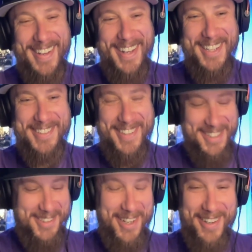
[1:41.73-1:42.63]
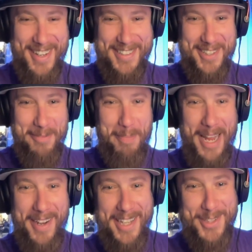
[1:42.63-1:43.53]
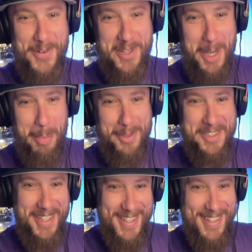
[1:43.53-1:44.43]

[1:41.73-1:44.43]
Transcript: Is there Band-Aids over the nipples?